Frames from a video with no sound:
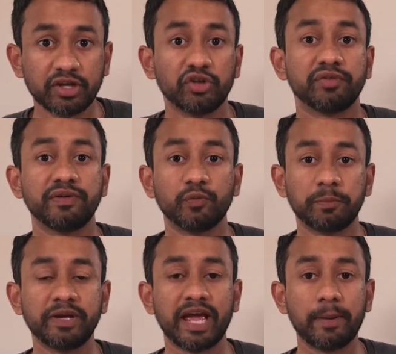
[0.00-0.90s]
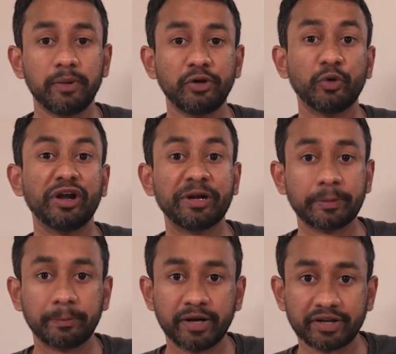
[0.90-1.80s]
So we would be able to
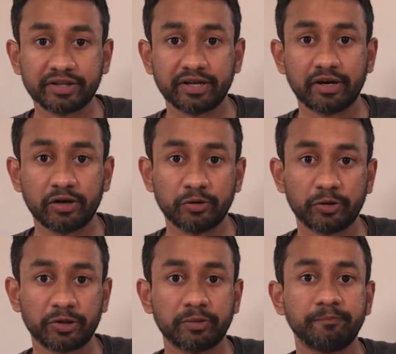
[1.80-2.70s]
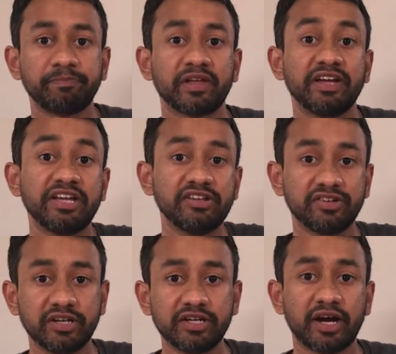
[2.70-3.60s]
interpret the algorithm
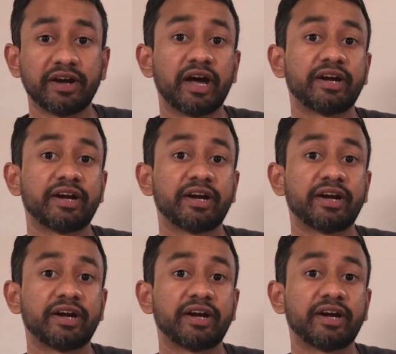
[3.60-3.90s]
easily and